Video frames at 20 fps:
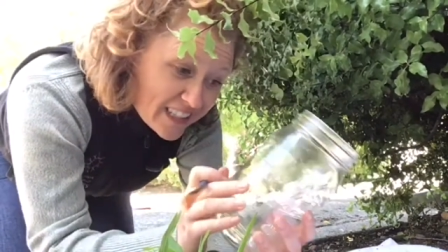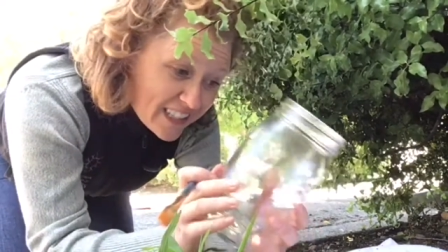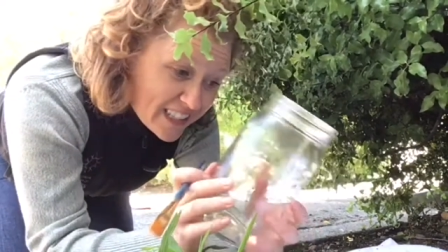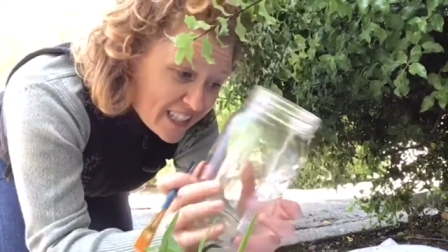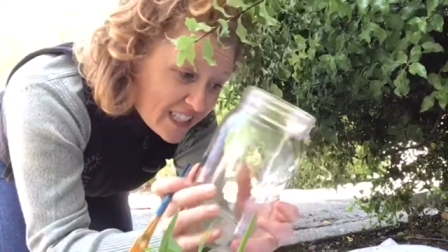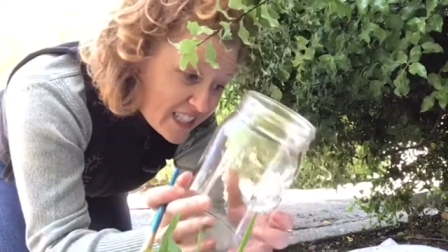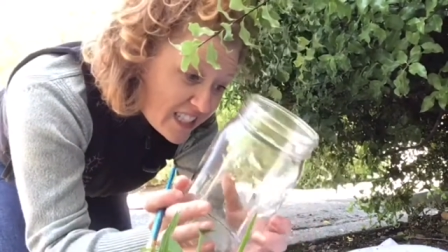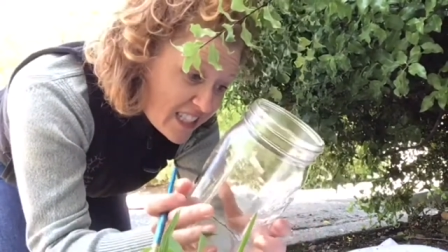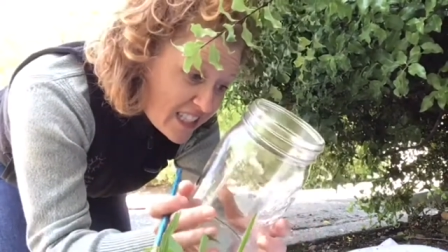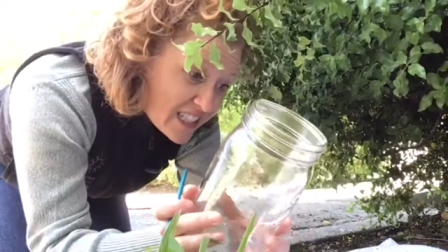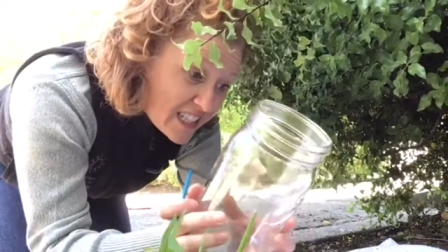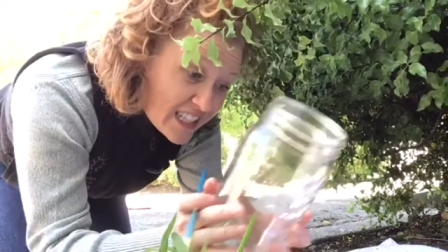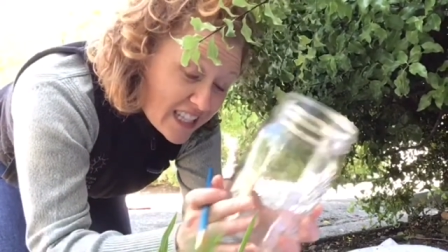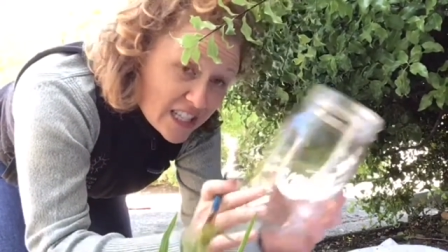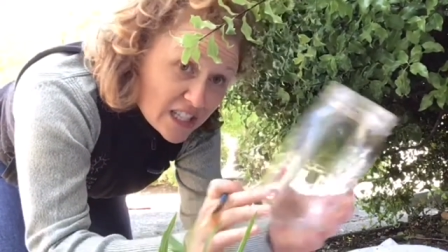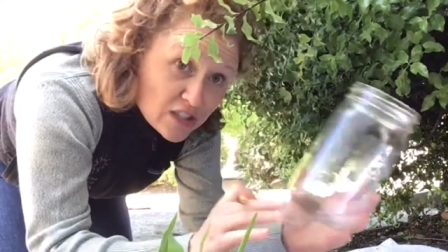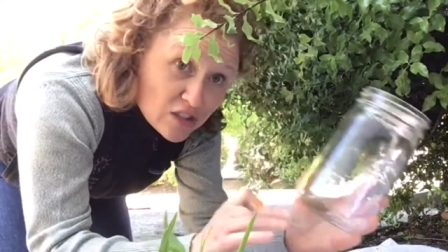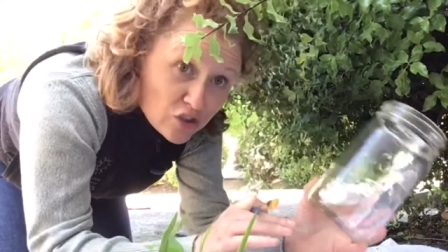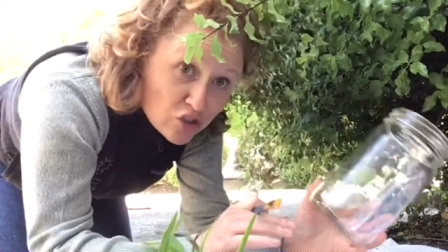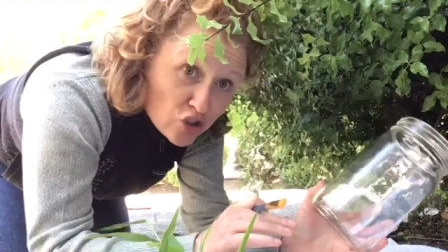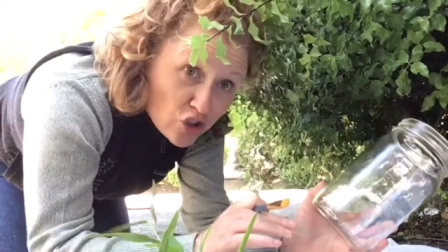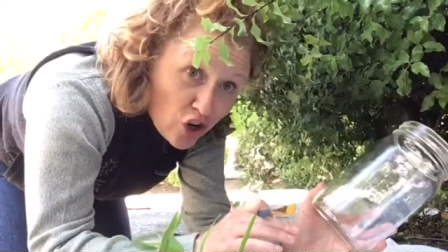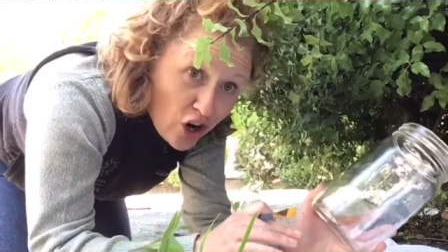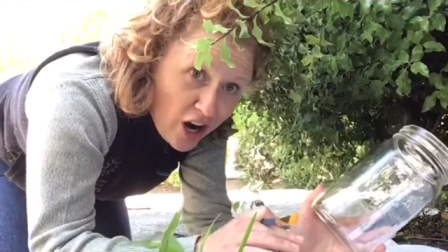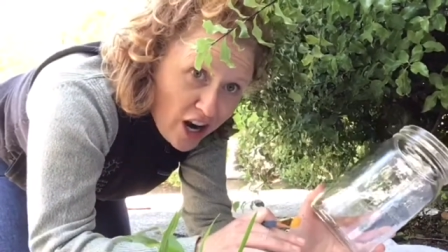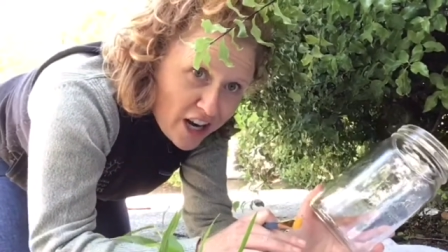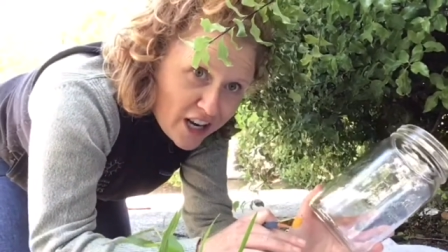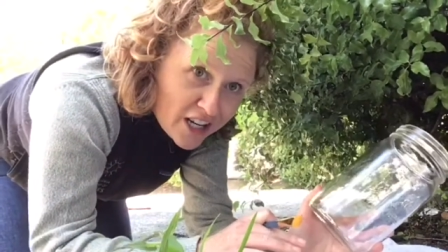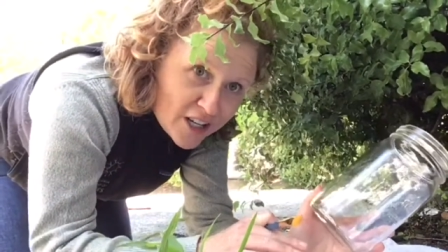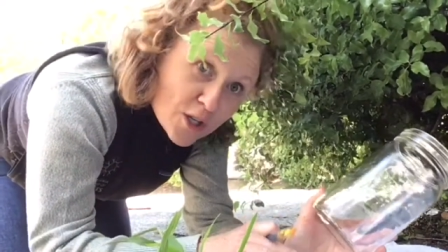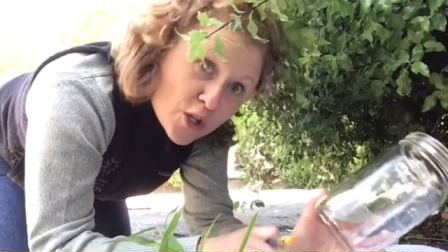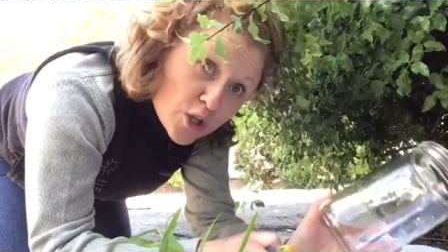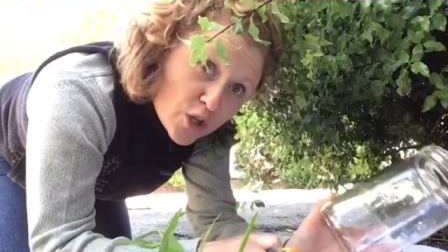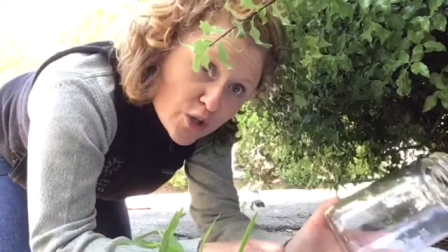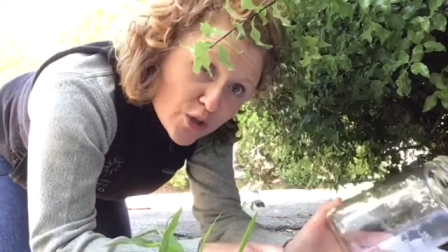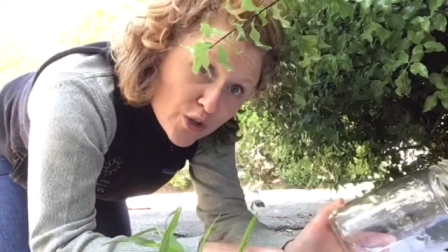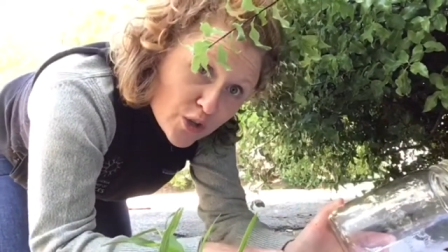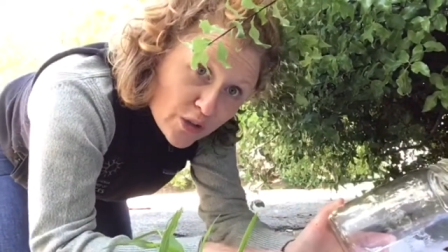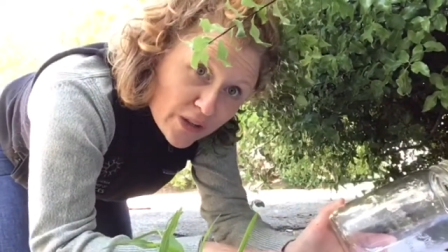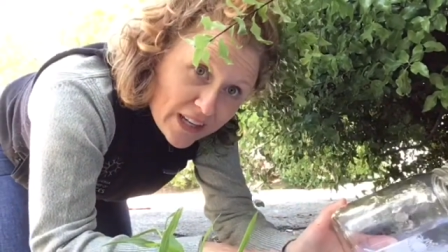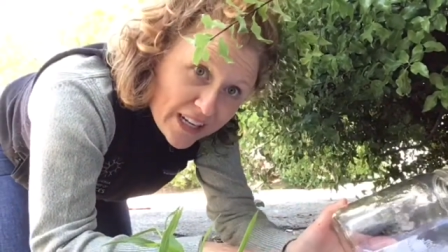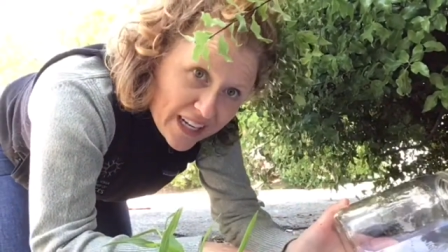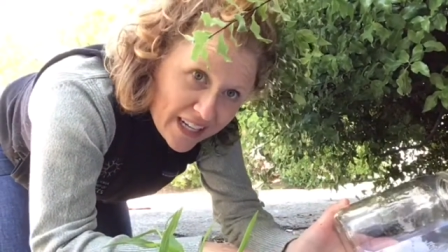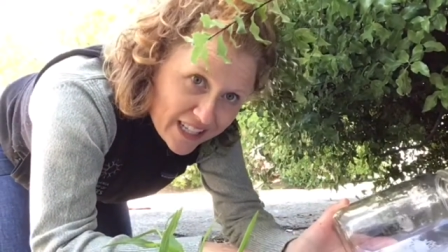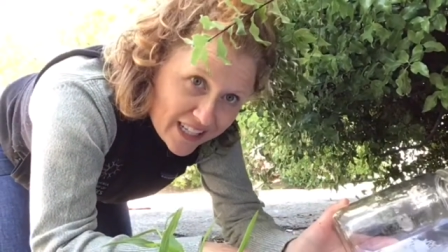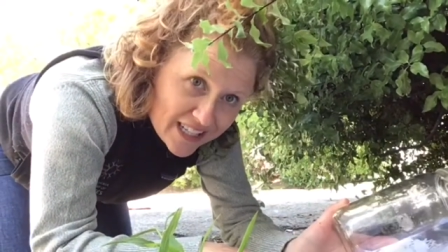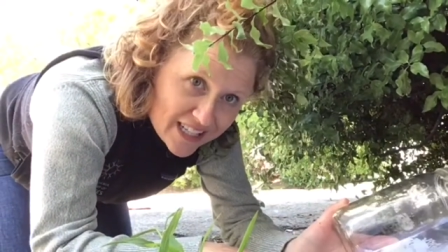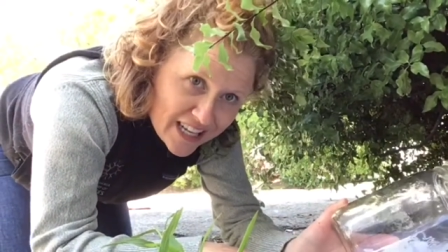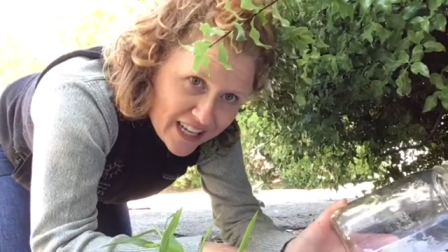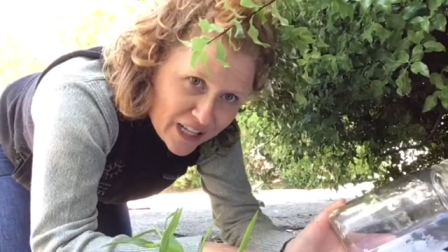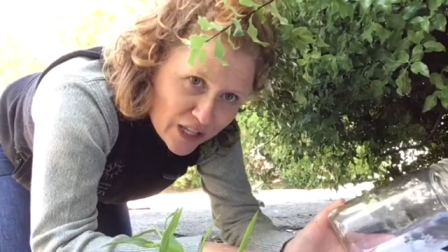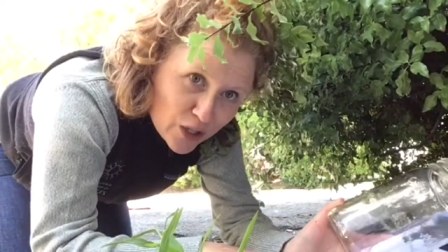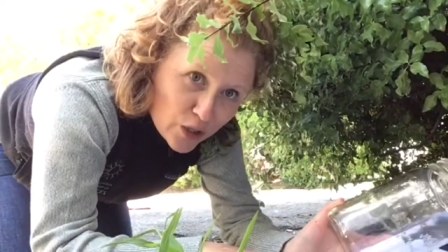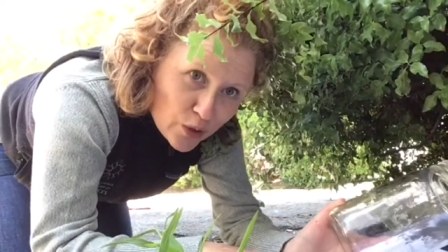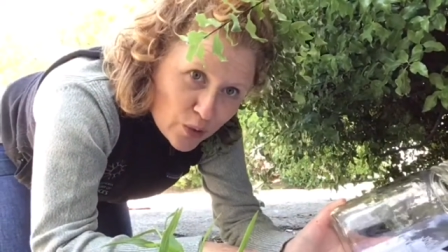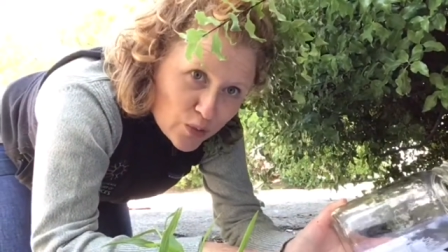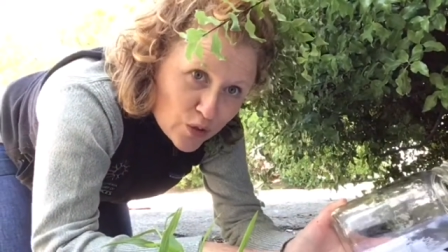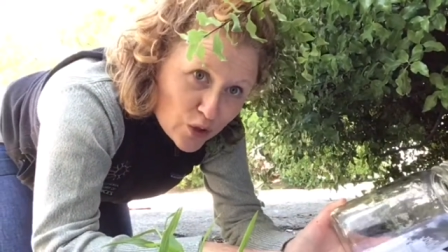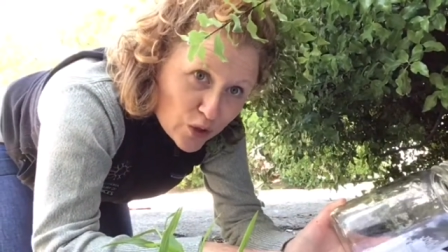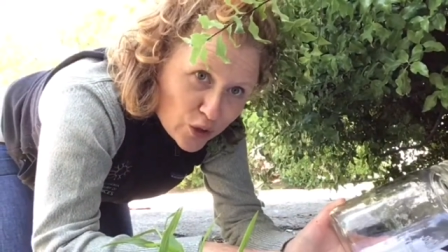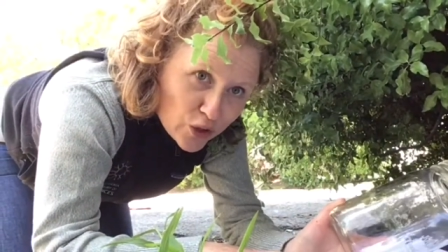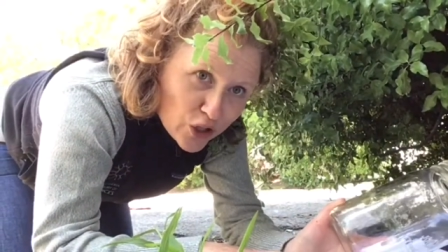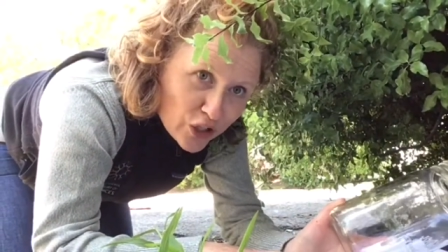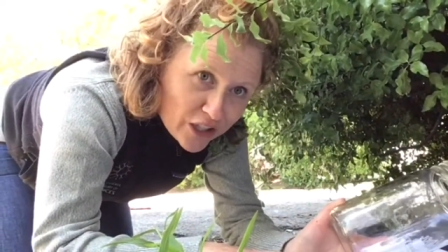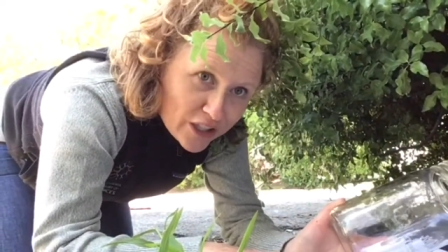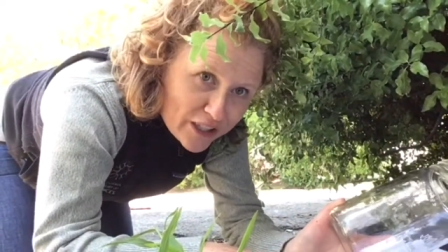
into this jar so that I can take a closer look.